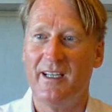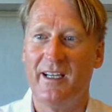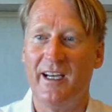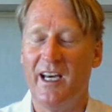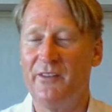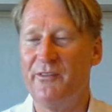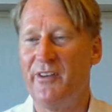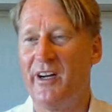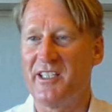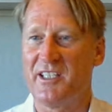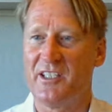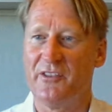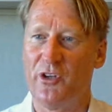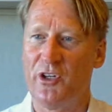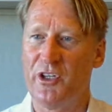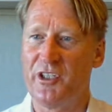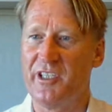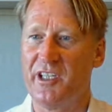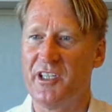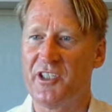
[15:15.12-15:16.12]
and vice
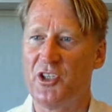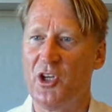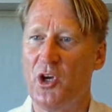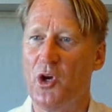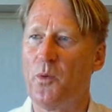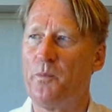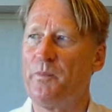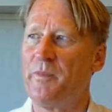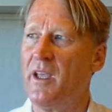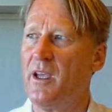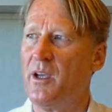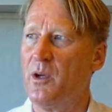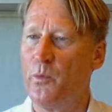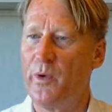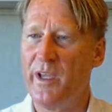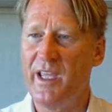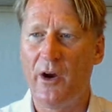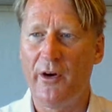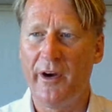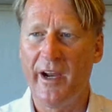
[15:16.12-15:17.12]
versa. So
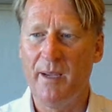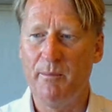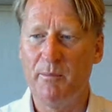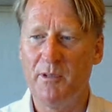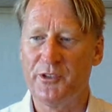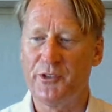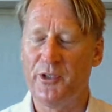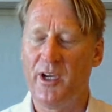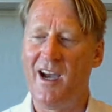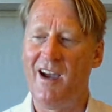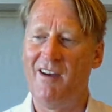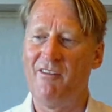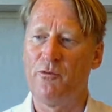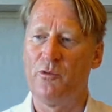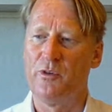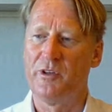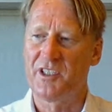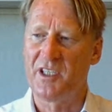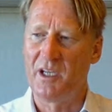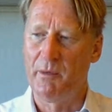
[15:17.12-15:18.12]
we are able to have
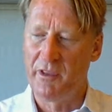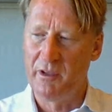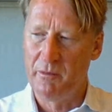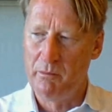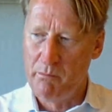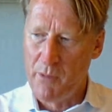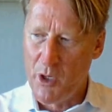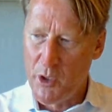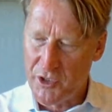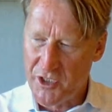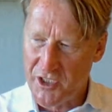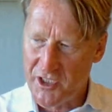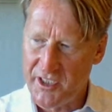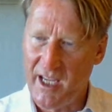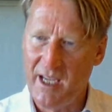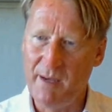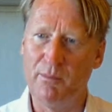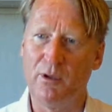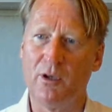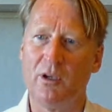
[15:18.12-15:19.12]
some of the most
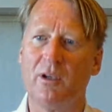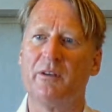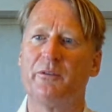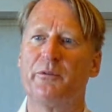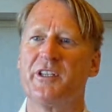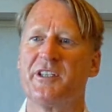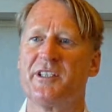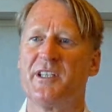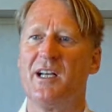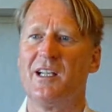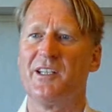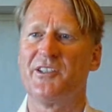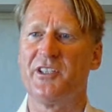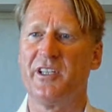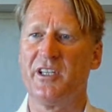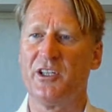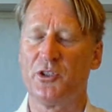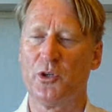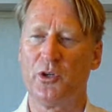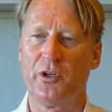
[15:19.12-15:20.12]
stable results,
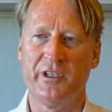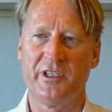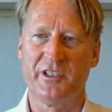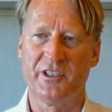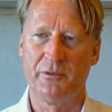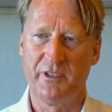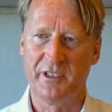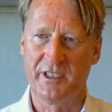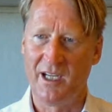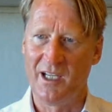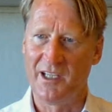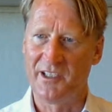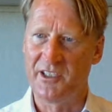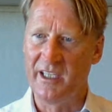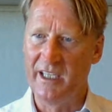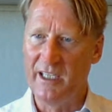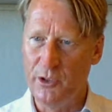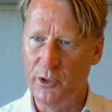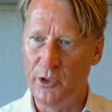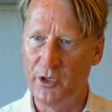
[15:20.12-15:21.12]
insurance results
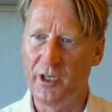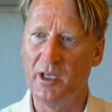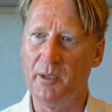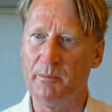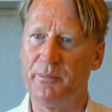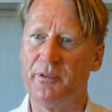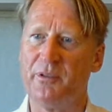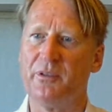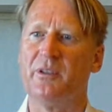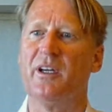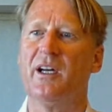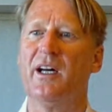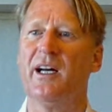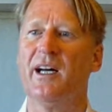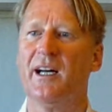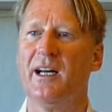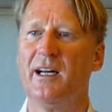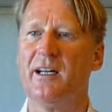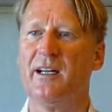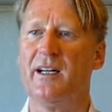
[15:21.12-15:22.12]
in Europe
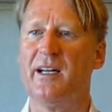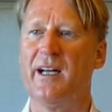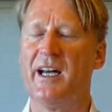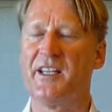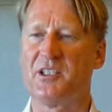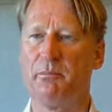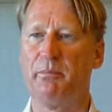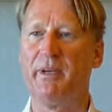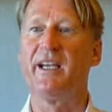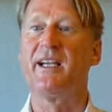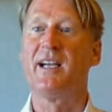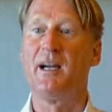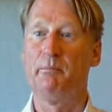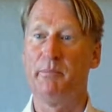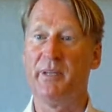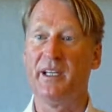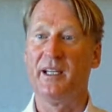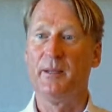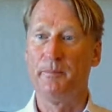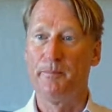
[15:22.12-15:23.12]
as a big
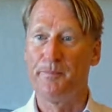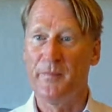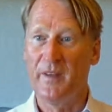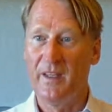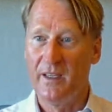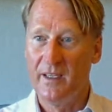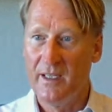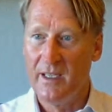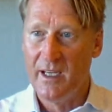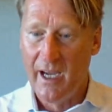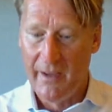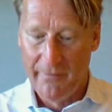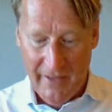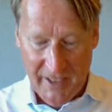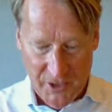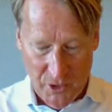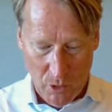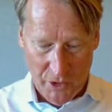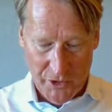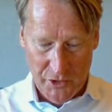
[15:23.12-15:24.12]
company. And
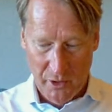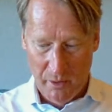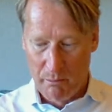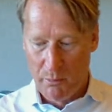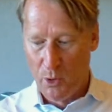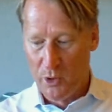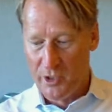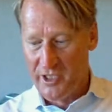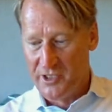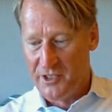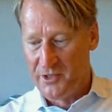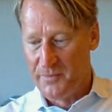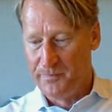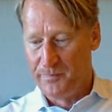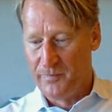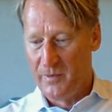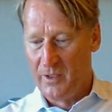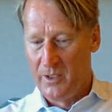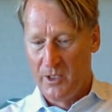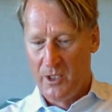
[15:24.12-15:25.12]
that's also important.
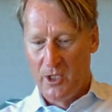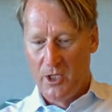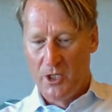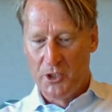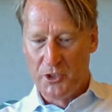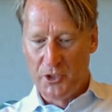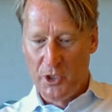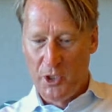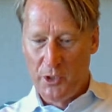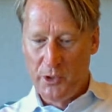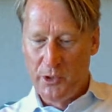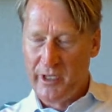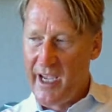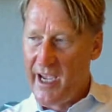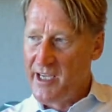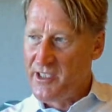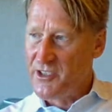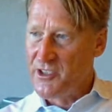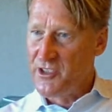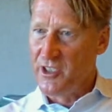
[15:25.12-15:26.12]
So you get